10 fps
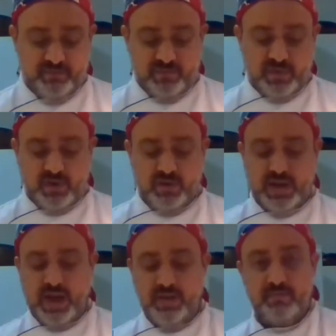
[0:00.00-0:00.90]
use a
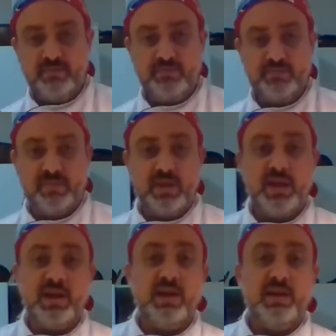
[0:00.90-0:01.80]
lid,
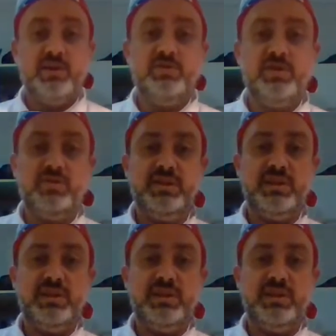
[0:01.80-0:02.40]
okay?